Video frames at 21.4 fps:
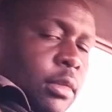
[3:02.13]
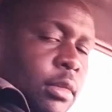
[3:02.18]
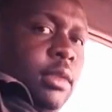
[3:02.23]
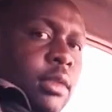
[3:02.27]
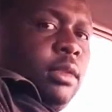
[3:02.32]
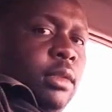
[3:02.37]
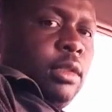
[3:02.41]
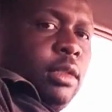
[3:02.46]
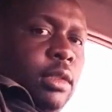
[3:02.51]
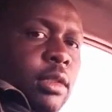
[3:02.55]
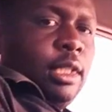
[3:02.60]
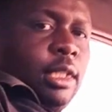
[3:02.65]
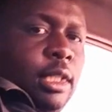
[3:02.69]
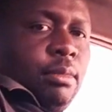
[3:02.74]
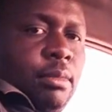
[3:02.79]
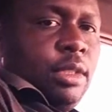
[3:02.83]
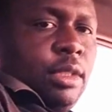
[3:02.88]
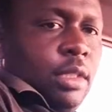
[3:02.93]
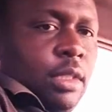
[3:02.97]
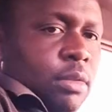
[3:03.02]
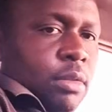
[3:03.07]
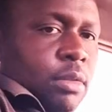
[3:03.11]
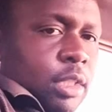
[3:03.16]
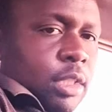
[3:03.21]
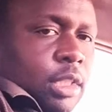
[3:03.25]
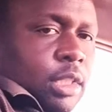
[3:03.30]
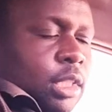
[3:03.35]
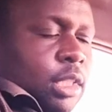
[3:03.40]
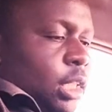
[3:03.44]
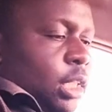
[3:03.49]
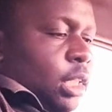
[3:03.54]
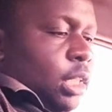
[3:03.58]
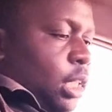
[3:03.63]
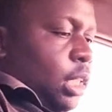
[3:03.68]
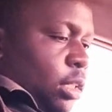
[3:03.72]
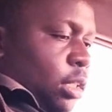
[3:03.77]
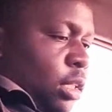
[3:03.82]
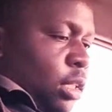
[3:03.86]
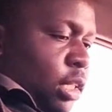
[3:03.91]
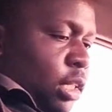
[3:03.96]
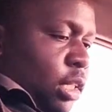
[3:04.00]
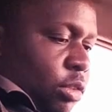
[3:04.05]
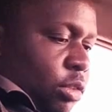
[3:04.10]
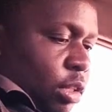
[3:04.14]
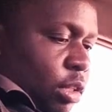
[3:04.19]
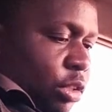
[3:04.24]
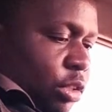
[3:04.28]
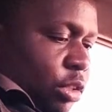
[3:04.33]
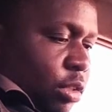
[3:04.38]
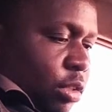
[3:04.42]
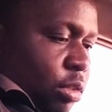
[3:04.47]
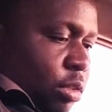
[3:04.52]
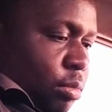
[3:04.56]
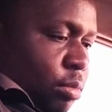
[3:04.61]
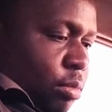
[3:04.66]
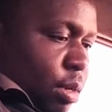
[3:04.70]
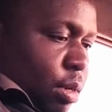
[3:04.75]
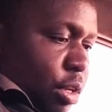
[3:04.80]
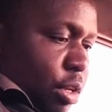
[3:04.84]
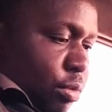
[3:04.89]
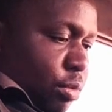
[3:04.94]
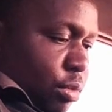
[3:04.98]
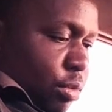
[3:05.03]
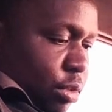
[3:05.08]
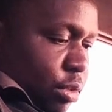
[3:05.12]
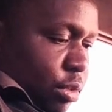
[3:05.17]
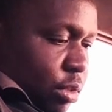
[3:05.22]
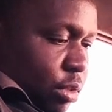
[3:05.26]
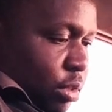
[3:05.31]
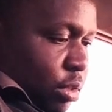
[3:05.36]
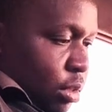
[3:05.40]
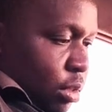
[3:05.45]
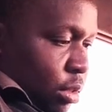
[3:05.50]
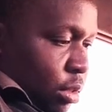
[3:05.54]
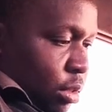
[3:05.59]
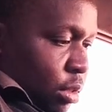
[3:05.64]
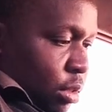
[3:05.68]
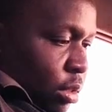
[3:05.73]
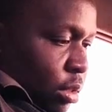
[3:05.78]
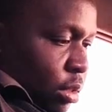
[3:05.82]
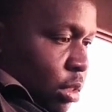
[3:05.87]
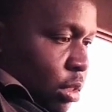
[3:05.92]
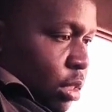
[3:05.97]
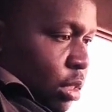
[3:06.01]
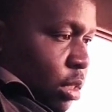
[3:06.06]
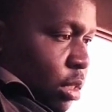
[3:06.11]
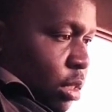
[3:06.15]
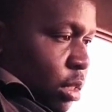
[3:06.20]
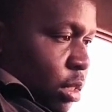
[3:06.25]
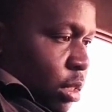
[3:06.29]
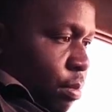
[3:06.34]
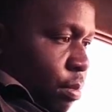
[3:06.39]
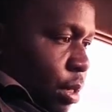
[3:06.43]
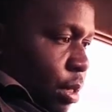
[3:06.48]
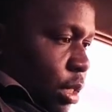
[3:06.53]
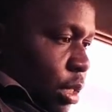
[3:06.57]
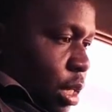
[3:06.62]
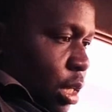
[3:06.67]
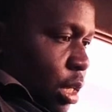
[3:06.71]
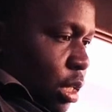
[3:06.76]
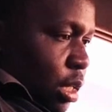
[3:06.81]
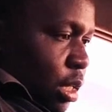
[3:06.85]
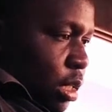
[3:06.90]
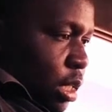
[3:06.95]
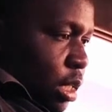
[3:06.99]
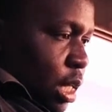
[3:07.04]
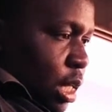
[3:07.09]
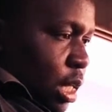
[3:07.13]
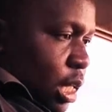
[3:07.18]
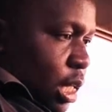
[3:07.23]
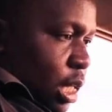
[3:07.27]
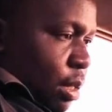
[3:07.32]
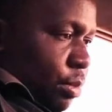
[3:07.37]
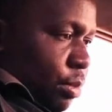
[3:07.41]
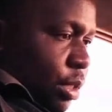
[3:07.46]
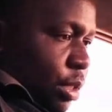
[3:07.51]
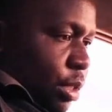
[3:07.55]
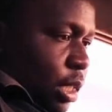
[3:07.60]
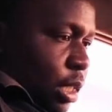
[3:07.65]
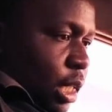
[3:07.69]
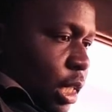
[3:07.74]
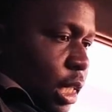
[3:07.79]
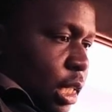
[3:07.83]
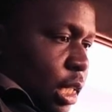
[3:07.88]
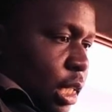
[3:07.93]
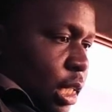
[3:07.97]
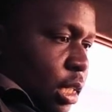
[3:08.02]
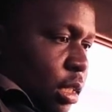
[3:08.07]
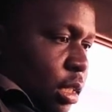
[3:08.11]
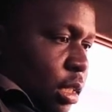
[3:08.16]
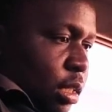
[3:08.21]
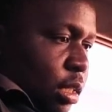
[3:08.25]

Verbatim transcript: so let me see what is in the instructional manuals Baseus these are some stickers